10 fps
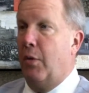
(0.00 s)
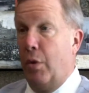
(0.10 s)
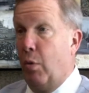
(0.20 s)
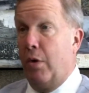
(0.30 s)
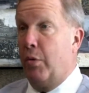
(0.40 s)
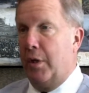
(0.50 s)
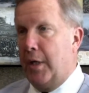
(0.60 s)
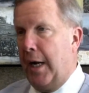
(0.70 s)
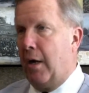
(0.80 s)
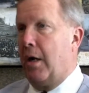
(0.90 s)
We work with
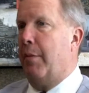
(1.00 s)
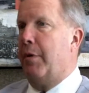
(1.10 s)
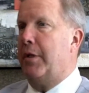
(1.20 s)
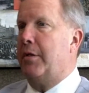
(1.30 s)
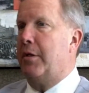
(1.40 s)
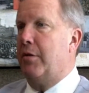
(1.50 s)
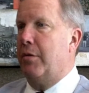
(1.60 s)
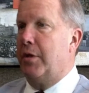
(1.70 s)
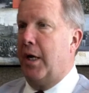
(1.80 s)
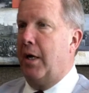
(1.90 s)
the title companies to
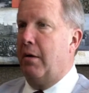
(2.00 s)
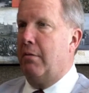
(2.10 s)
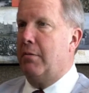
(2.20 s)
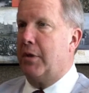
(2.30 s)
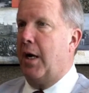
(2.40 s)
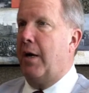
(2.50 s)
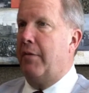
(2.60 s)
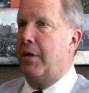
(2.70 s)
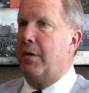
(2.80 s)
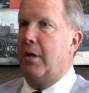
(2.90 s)
do the title side
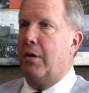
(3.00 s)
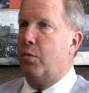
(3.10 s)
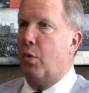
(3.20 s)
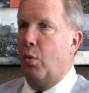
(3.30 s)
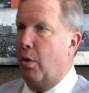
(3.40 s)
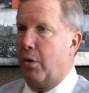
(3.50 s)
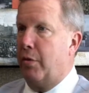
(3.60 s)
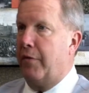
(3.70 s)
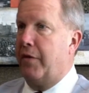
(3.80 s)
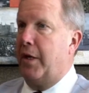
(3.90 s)
of it. We'll work
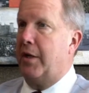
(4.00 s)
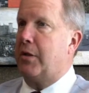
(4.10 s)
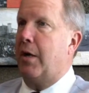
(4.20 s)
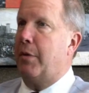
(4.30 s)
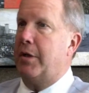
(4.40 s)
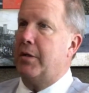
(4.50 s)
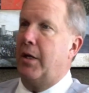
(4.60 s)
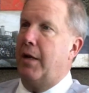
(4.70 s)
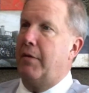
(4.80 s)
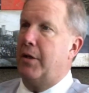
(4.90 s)
with the finance companies
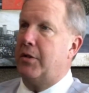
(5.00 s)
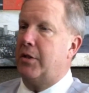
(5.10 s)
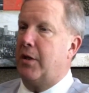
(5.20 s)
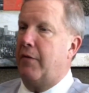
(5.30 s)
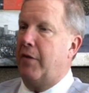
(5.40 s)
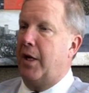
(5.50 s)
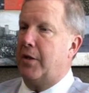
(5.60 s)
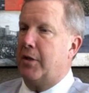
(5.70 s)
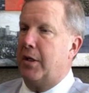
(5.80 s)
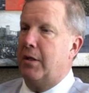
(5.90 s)
that have the existing
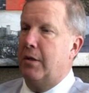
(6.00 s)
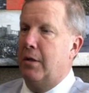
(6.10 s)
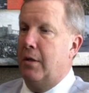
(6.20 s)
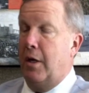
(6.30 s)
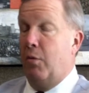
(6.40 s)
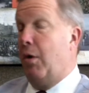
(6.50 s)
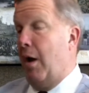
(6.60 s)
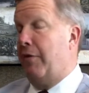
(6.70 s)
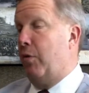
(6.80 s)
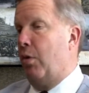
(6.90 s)
financing. And we'll
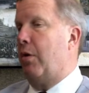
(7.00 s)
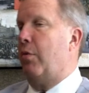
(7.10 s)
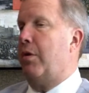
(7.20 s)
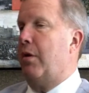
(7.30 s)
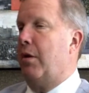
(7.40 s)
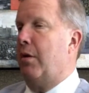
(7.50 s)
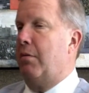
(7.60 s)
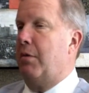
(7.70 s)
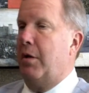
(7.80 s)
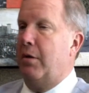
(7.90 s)
often work with
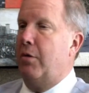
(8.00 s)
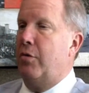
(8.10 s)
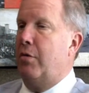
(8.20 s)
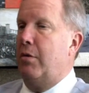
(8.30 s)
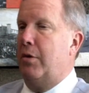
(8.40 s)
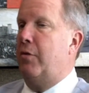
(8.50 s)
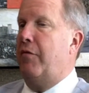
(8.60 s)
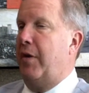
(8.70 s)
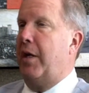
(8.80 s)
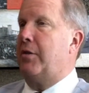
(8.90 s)

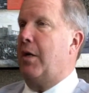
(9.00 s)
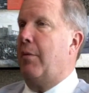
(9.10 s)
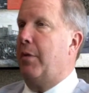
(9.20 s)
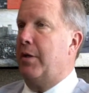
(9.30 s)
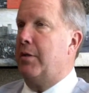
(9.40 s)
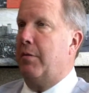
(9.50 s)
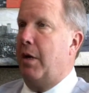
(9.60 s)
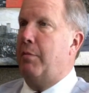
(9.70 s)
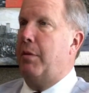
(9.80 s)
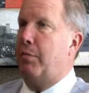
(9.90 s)
new finance companies that
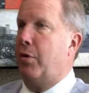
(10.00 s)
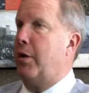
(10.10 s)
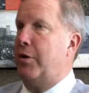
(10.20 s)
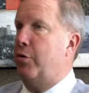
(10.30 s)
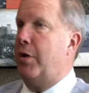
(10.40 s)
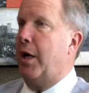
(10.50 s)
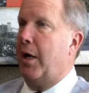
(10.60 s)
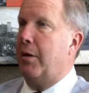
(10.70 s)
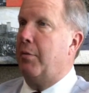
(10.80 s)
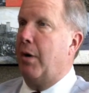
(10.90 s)
might be putting new debt
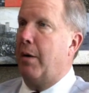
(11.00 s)
on the